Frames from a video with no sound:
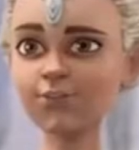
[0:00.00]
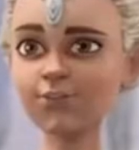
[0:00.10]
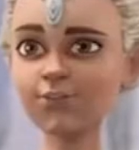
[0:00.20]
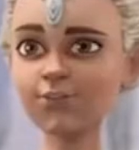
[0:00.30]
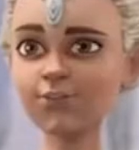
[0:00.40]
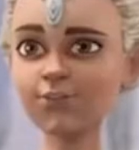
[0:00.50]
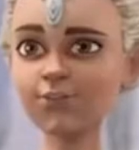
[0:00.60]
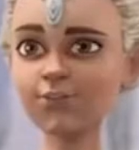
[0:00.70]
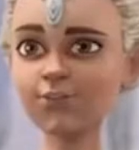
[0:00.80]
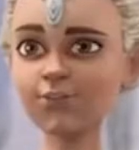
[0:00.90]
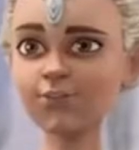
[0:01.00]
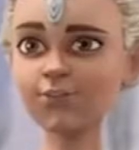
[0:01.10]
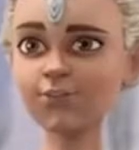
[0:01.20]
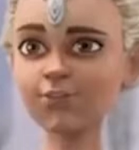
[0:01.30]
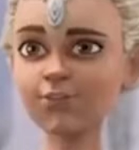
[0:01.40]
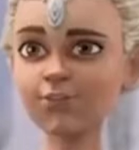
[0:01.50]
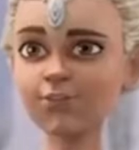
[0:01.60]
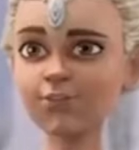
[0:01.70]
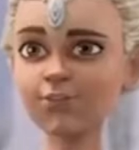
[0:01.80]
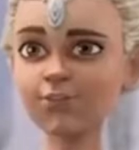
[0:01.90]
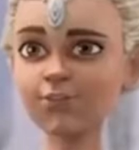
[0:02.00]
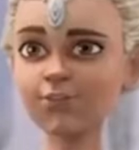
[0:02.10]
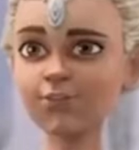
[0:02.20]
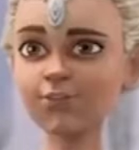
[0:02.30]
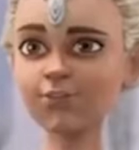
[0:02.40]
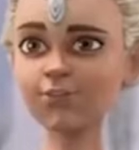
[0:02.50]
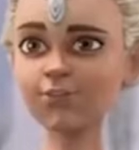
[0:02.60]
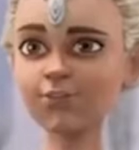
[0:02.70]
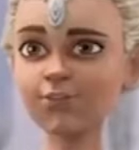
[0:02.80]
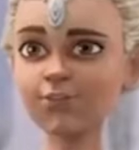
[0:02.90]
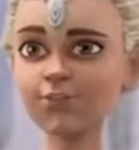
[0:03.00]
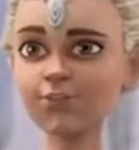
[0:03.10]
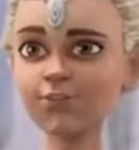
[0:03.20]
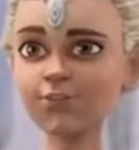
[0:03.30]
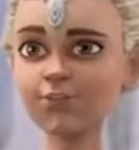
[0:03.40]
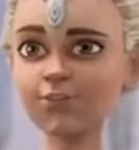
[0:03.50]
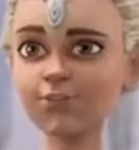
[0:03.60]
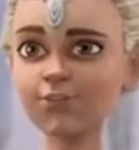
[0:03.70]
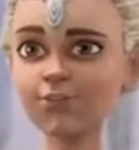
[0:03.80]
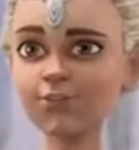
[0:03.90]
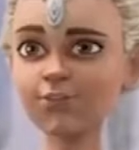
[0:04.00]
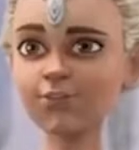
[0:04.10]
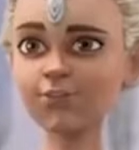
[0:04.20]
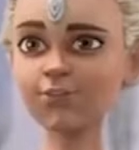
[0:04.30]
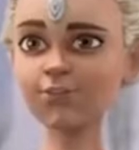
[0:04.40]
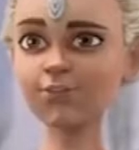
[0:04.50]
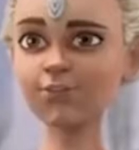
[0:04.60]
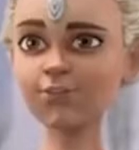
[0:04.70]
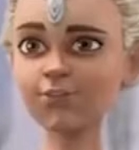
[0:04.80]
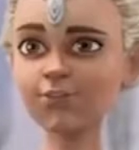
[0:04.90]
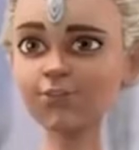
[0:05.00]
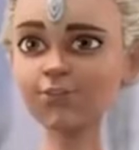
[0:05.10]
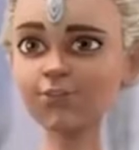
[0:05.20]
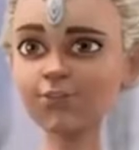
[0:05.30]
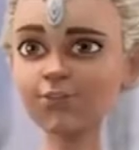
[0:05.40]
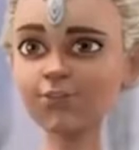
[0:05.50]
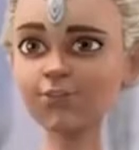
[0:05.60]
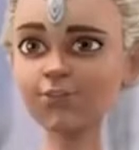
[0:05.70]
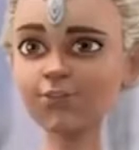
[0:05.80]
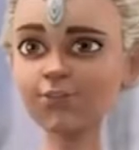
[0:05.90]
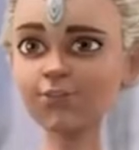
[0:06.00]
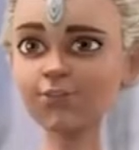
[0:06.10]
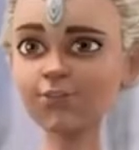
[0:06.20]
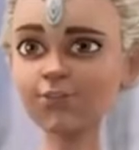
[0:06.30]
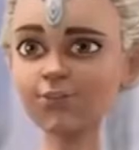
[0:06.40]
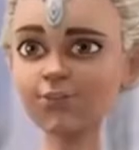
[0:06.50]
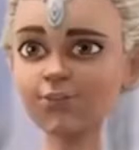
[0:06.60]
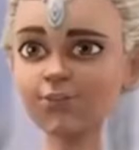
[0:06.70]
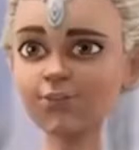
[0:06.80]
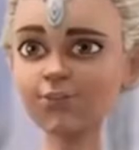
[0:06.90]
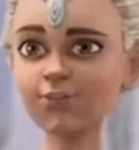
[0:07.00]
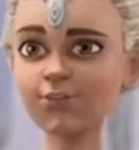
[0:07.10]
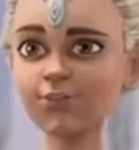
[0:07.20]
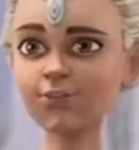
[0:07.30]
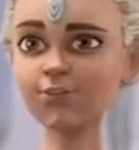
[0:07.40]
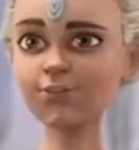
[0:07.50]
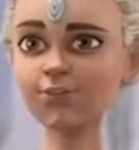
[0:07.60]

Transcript: This person isn't speaking.